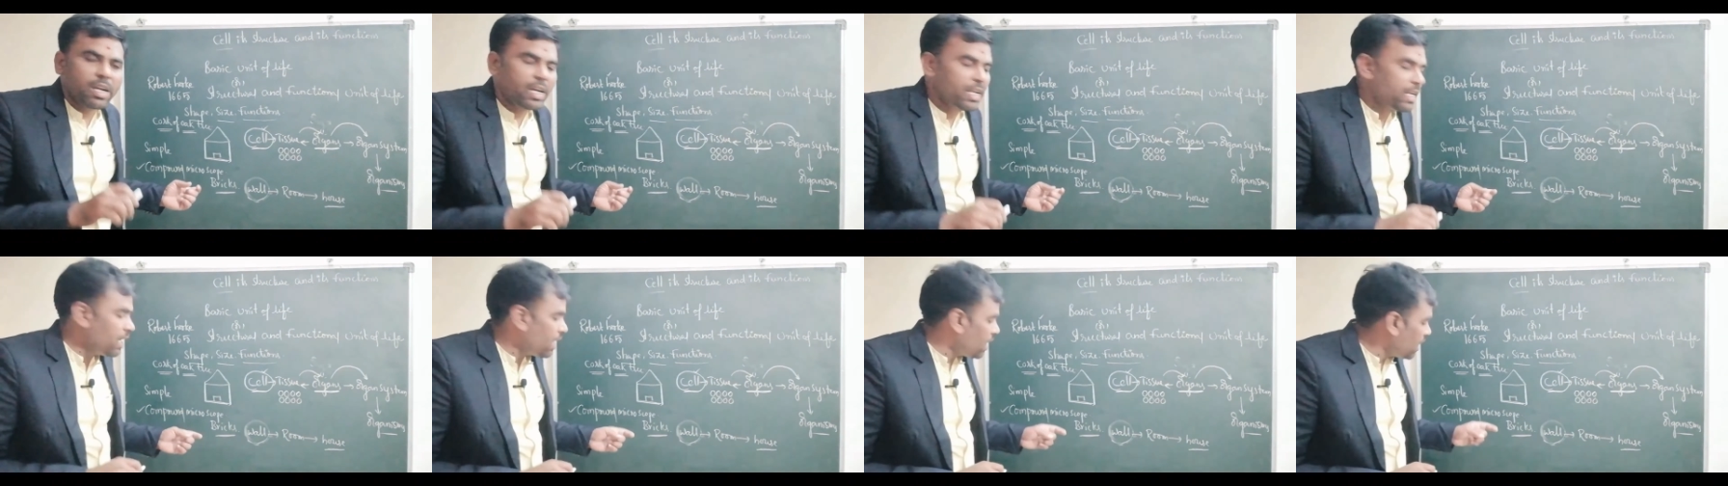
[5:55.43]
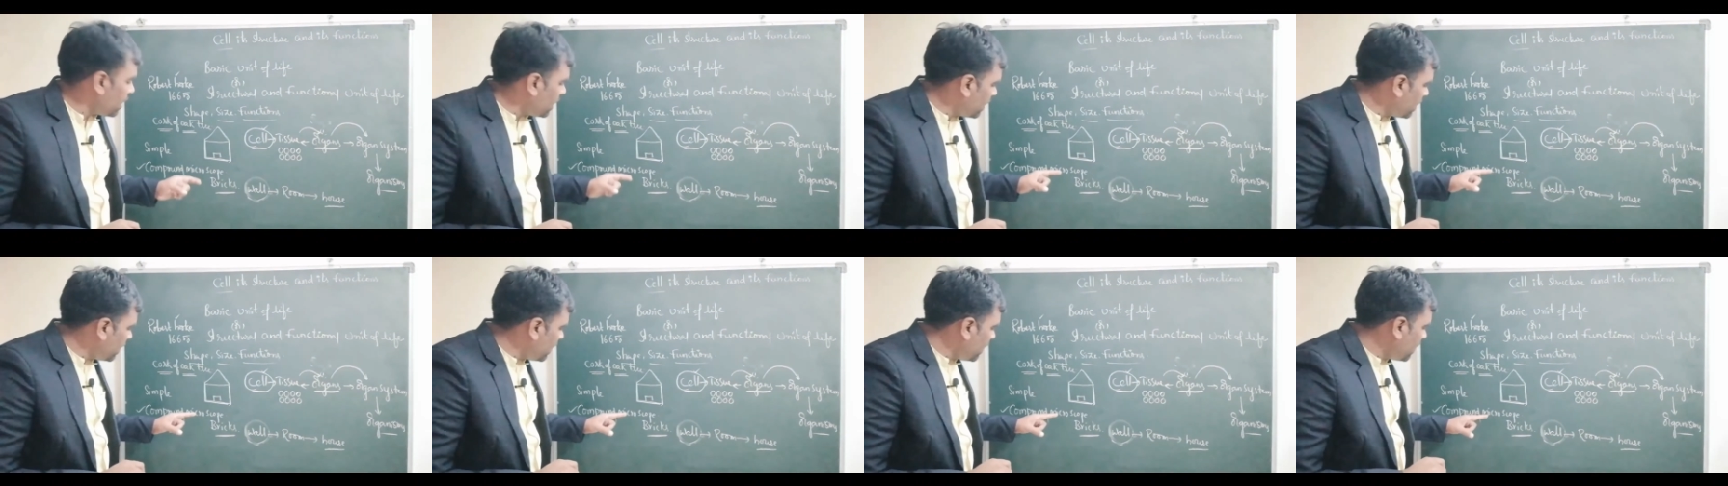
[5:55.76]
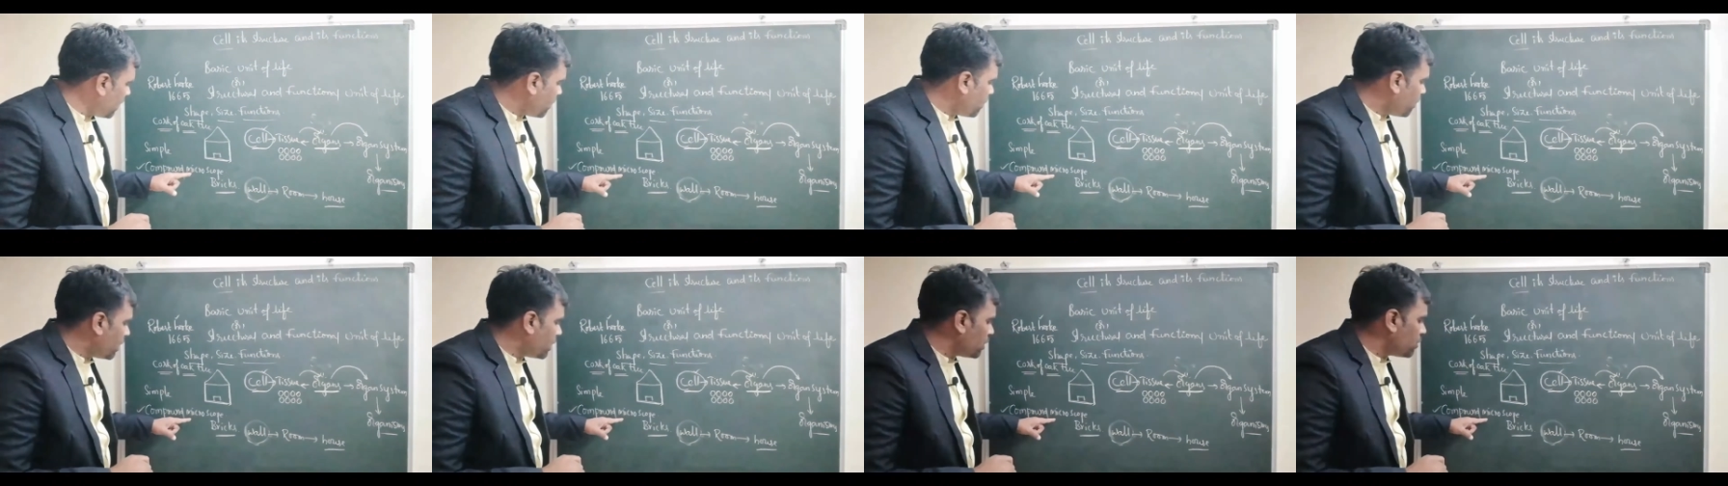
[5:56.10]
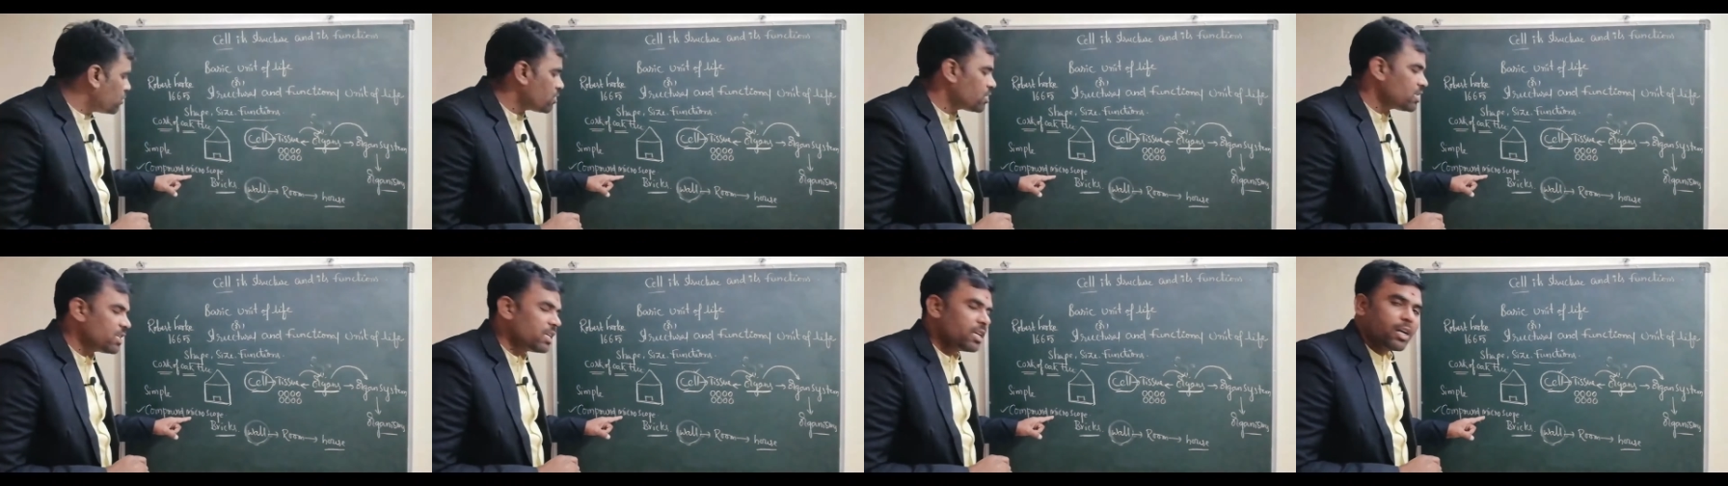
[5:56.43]
clearly by
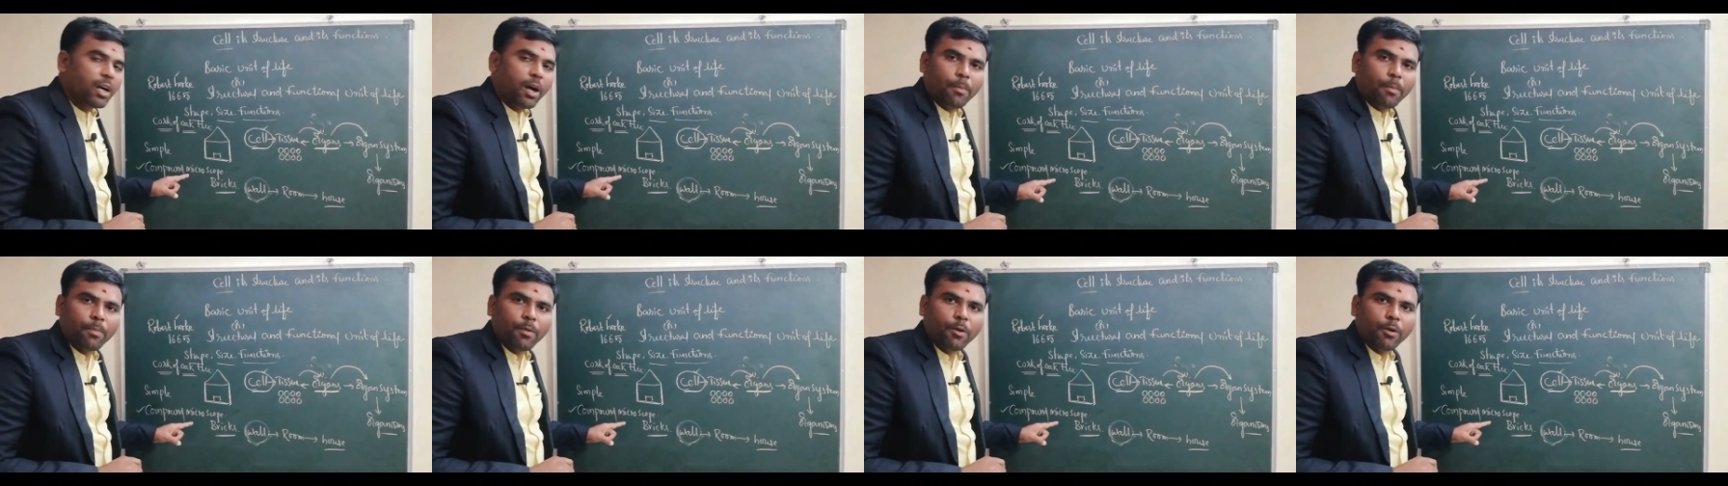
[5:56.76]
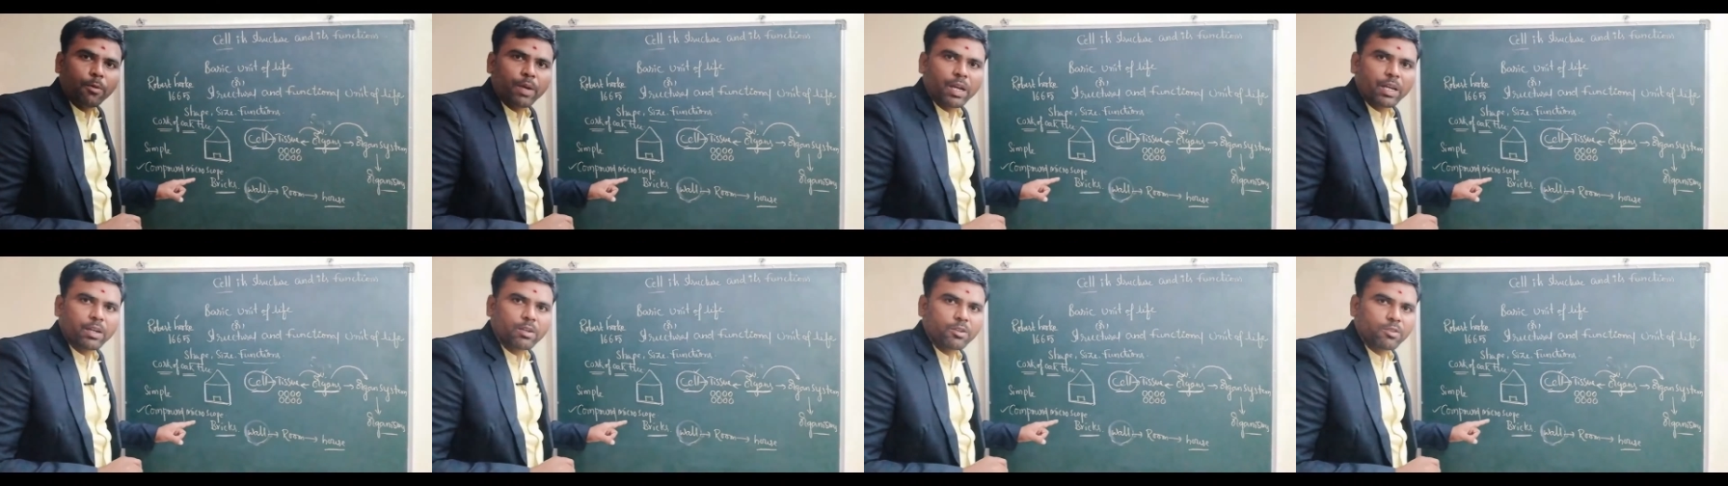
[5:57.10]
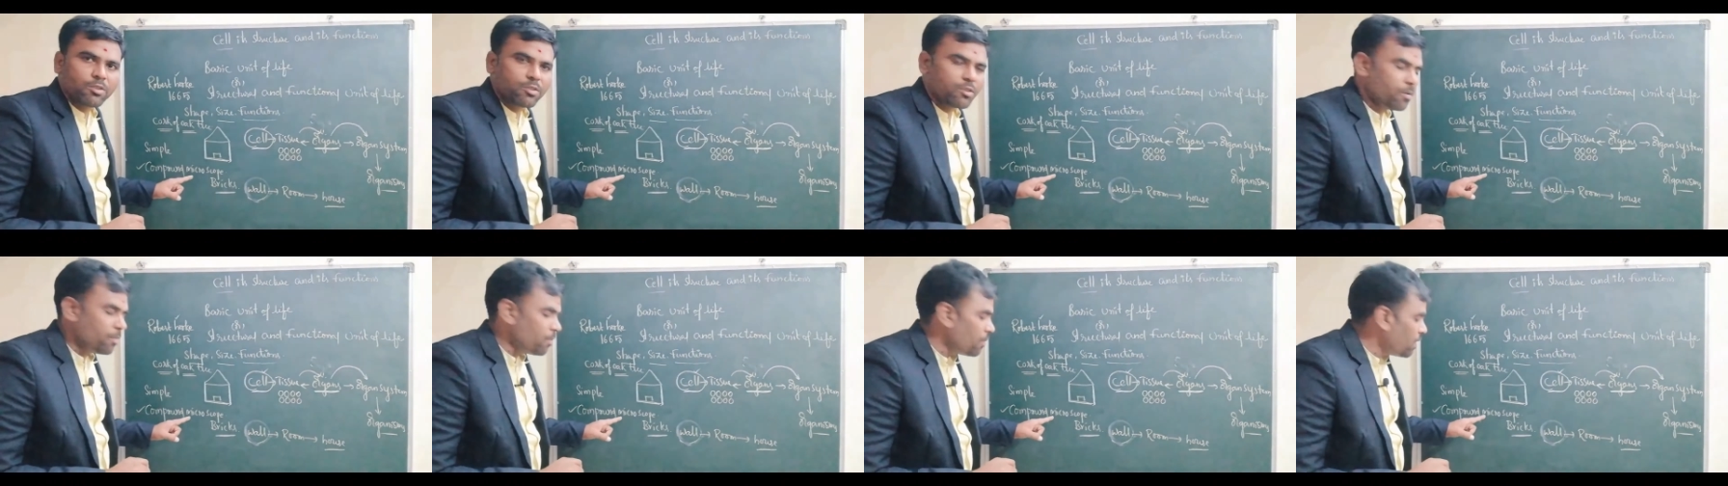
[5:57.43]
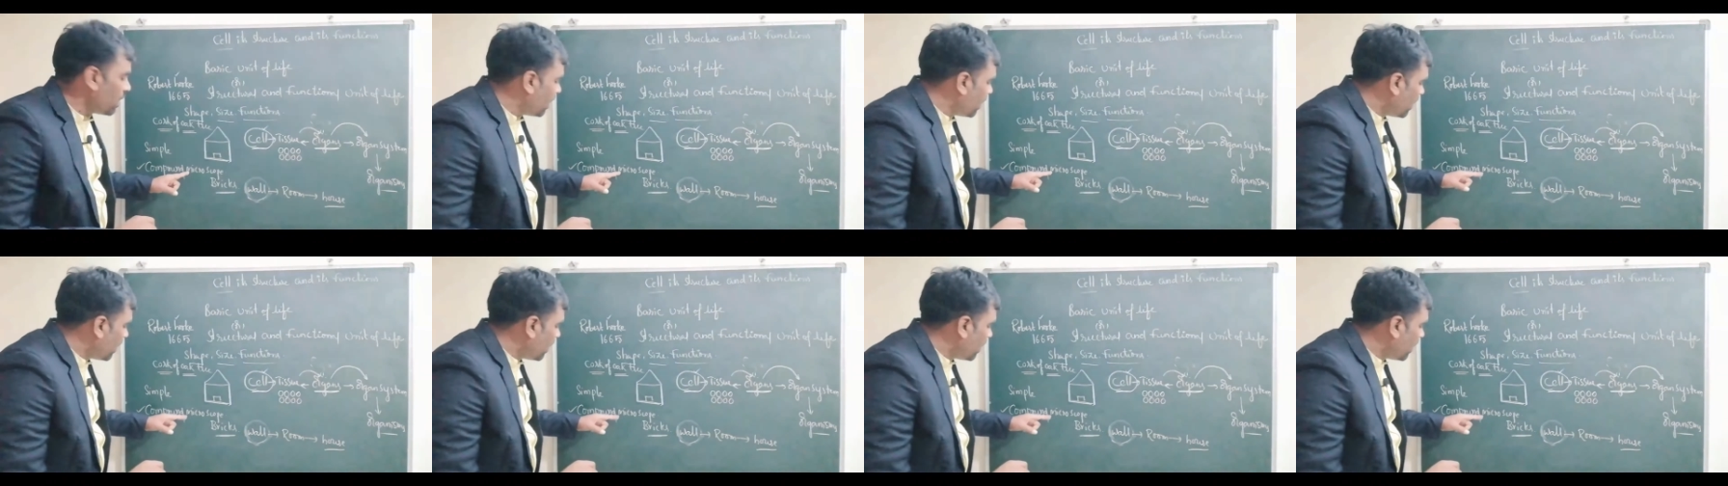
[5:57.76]
using compound microscope.